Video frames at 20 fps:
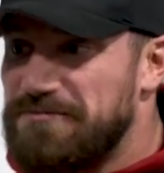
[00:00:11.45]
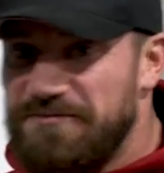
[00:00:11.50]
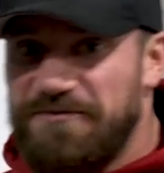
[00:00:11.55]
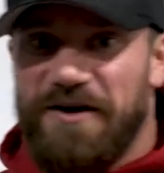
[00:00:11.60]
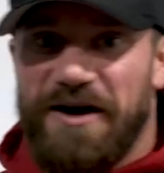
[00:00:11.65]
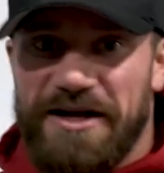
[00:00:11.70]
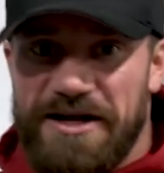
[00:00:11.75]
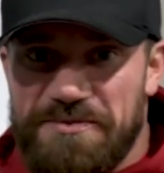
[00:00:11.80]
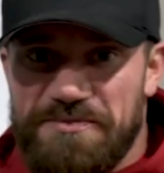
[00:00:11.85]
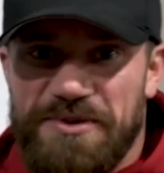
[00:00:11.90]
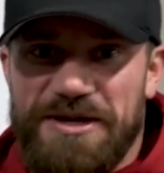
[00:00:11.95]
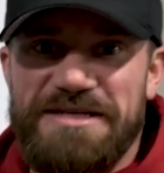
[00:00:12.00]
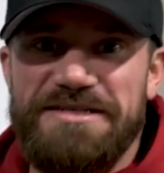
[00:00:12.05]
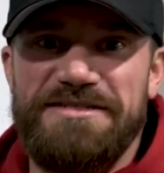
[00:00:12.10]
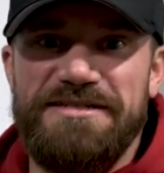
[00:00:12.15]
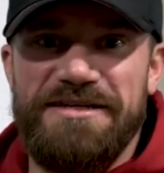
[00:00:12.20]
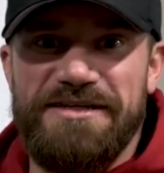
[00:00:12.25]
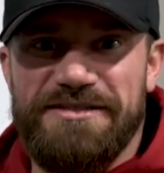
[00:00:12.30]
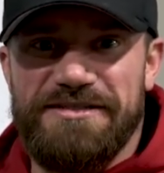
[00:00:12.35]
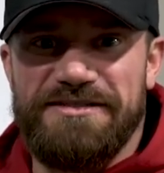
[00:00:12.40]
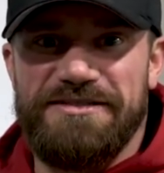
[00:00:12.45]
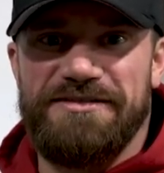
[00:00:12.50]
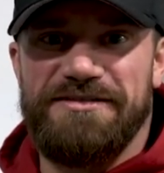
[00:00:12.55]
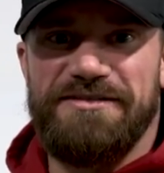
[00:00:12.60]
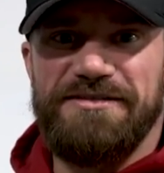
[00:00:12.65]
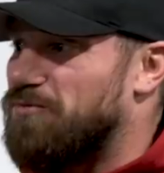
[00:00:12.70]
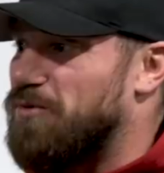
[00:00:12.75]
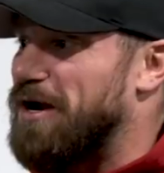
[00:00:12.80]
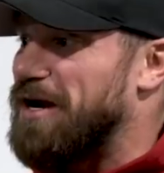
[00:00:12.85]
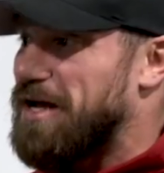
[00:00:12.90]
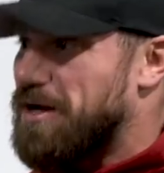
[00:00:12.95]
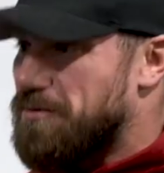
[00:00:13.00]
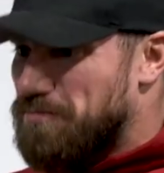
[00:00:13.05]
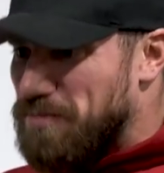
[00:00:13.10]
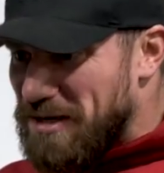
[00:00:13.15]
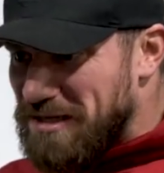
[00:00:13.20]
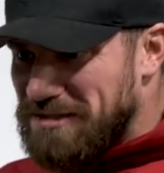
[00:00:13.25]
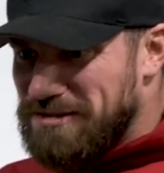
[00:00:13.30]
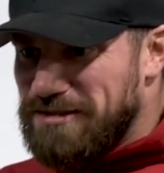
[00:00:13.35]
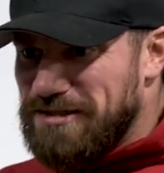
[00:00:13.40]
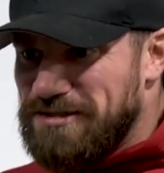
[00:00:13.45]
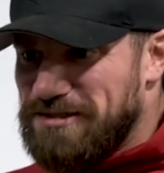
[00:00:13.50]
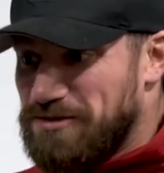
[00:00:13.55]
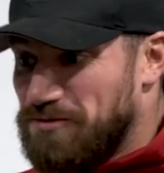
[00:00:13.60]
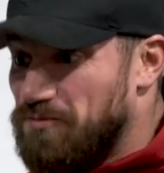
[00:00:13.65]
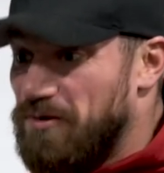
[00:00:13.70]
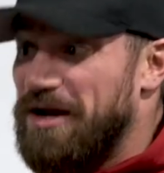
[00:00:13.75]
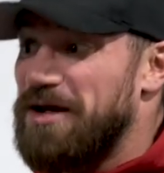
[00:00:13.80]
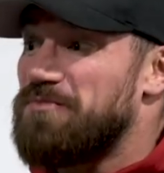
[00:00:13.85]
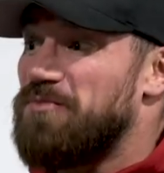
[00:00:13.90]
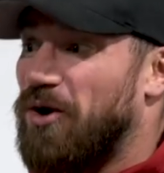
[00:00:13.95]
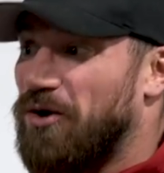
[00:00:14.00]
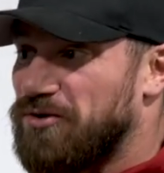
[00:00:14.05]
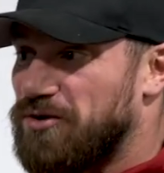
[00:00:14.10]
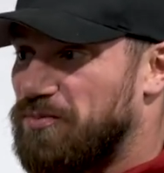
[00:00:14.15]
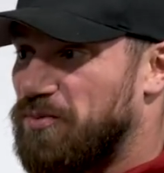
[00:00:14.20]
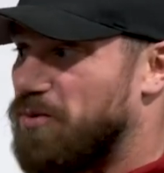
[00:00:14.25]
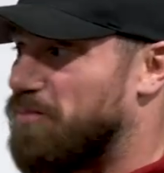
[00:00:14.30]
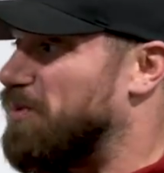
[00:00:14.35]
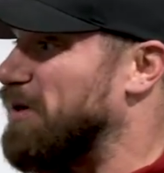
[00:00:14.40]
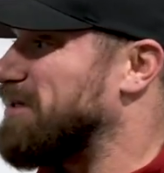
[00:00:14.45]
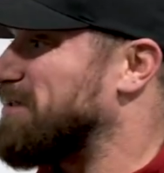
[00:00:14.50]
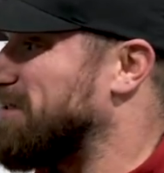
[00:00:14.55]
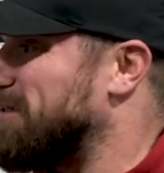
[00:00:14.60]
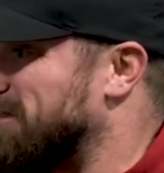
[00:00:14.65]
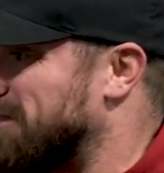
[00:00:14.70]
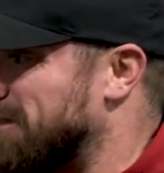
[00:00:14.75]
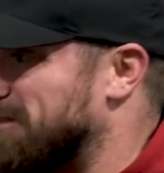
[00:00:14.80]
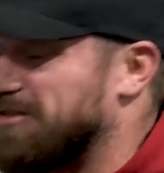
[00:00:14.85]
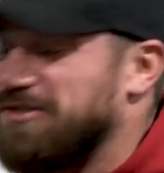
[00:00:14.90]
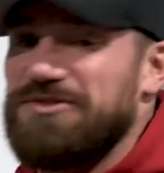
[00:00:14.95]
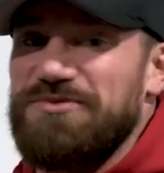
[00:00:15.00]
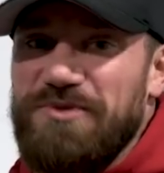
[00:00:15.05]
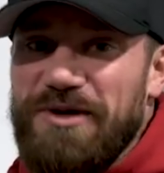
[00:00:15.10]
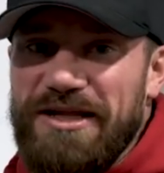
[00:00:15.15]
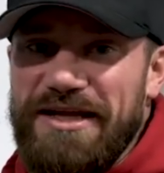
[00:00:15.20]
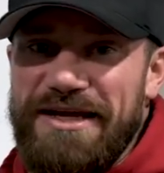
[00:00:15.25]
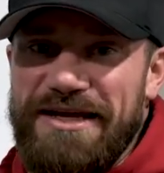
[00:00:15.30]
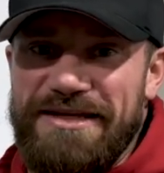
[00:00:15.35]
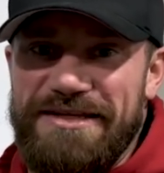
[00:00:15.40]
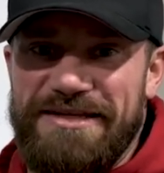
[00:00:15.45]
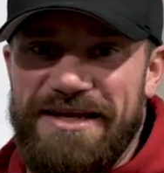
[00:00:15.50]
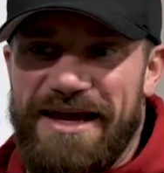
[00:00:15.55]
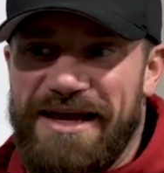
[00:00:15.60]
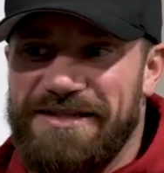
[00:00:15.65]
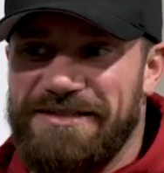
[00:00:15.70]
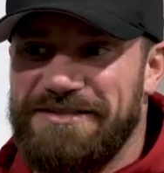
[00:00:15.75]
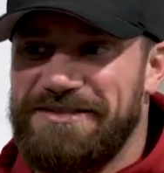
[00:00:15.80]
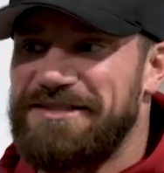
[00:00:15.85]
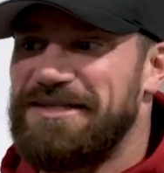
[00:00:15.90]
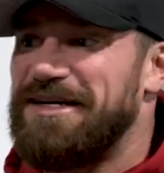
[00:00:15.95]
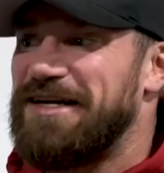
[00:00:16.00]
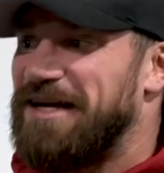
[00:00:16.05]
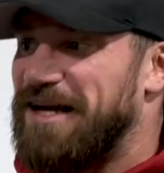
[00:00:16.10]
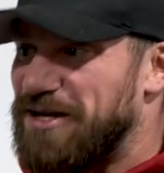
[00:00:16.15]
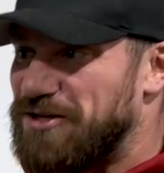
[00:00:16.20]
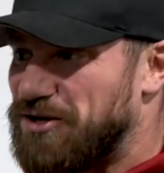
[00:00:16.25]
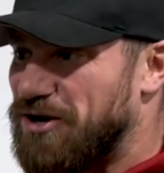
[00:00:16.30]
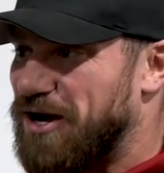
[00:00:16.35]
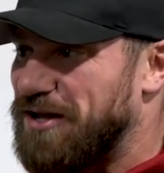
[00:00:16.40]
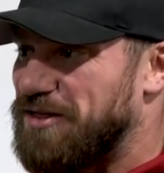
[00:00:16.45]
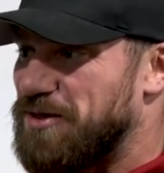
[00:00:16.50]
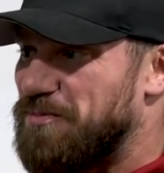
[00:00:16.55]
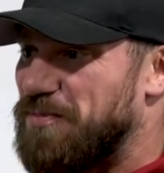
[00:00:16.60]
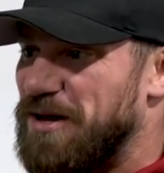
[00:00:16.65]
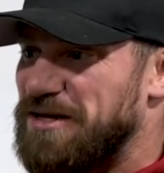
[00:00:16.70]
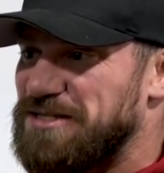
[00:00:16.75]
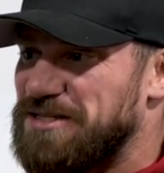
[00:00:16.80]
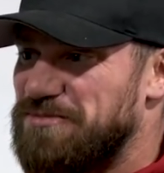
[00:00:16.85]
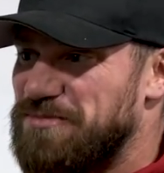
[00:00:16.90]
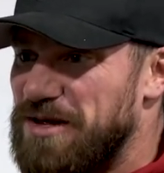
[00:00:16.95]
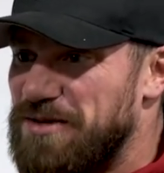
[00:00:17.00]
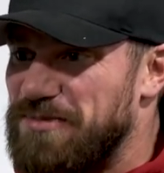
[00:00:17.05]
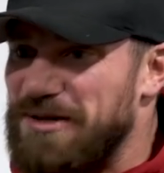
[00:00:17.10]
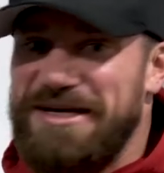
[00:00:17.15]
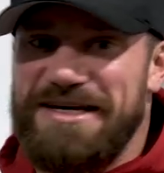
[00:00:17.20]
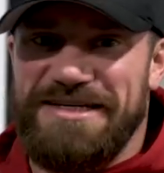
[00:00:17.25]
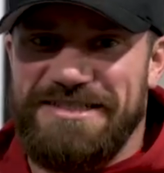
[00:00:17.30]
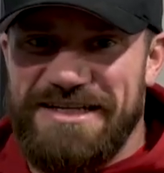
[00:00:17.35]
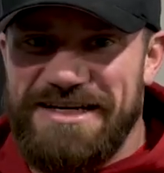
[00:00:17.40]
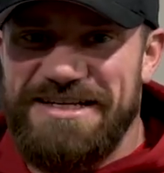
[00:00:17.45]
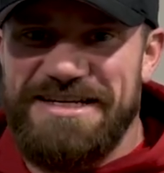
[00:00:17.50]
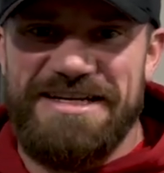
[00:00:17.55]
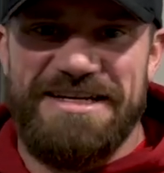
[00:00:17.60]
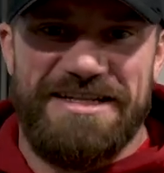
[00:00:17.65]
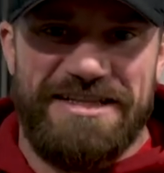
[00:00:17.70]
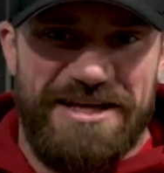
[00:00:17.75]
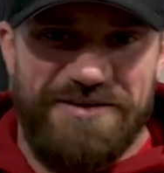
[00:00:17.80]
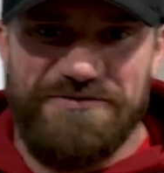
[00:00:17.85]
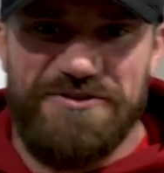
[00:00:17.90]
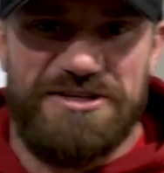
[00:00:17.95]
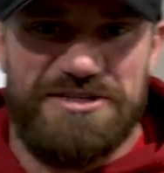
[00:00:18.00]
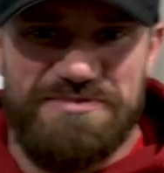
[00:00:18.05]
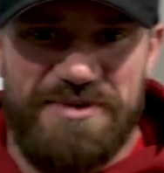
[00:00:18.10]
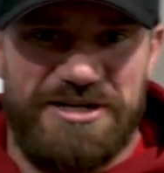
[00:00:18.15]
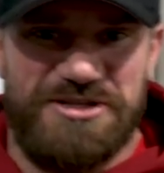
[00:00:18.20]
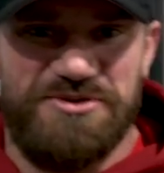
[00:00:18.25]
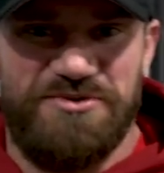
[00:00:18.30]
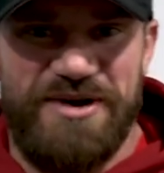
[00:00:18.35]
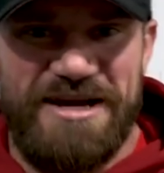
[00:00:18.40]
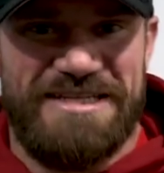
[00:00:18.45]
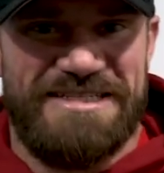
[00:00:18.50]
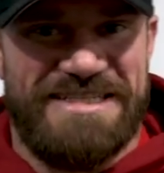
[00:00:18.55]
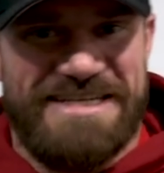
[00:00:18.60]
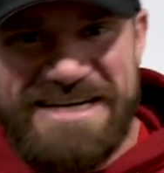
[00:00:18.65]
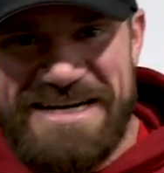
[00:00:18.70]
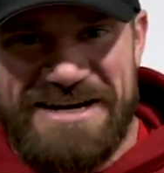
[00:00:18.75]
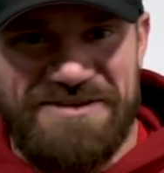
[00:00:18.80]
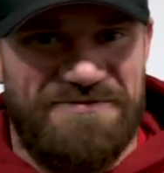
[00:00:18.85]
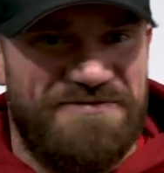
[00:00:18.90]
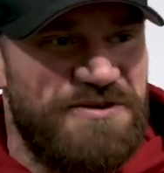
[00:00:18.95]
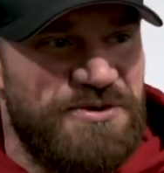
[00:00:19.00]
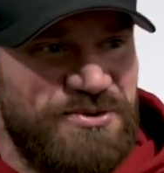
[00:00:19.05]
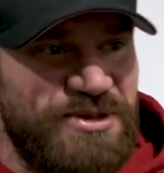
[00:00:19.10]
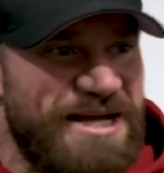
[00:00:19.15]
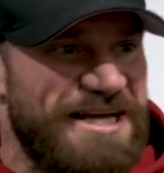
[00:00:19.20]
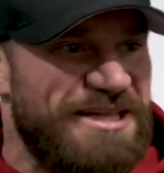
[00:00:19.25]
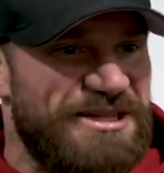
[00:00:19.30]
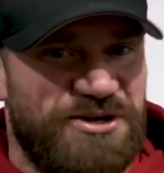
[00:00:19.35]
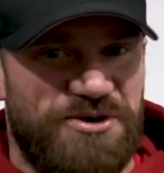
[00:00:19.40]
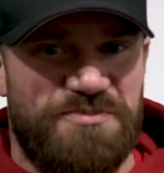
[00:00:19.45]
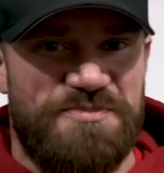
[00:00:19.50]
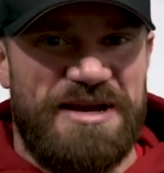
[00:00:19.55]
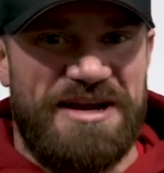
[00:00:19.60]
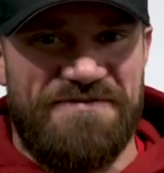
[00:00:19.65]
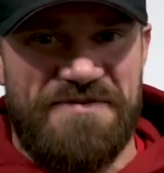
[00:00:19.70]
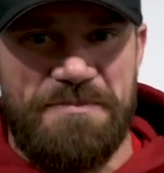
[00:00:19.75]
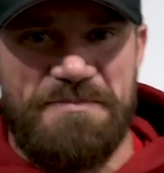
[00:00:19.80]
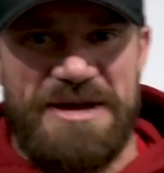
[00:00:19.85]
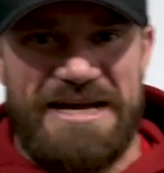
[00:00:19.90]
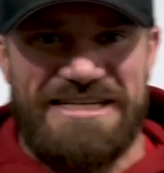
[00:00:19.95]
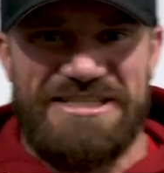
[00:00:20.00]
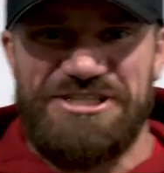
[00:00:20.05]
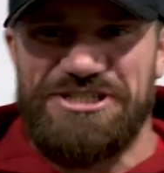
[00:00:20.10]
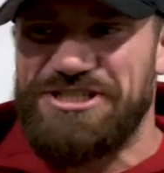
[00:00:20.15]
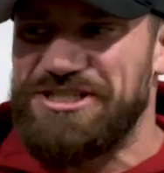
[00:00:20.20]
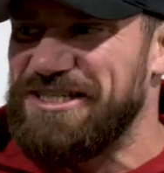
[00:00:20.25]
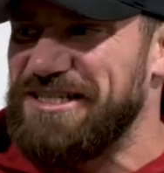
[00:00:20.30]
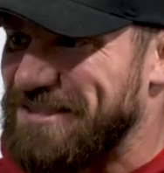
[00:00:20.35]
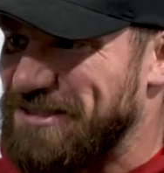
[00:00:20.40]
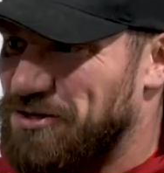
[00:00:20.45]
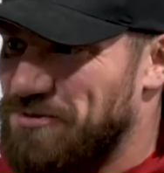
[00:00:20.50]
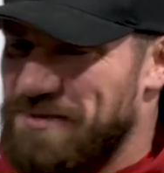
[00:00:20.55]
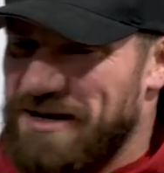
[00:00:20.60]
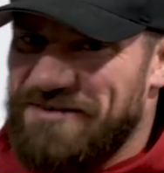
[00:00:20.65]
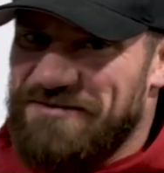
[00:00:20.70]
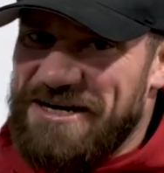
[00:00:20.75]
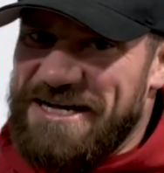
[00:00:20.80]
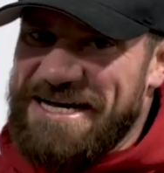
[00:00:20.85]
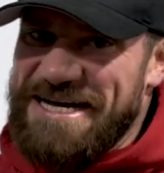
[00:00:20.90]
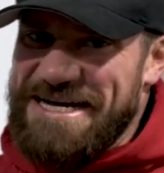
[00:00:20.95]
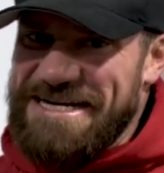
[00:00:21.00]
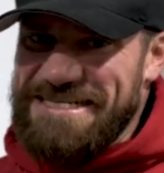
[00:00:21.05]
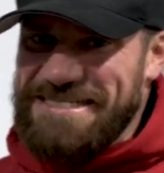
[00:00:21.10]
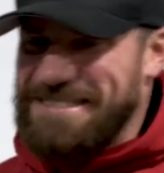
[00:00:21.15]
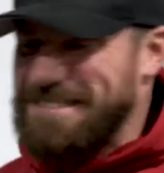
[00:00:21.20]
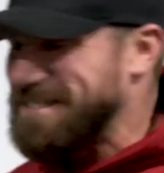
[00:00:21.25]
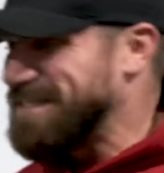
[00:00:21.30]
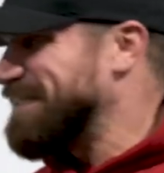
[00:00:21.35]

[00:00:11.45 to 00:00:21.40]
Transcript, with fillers: Fucking business. Running a business and running multiple businesses is really intense. It got the best of me because I didn't lift as much weights. Kind of feel like a little bit of a bitch, a little bit of a cunt.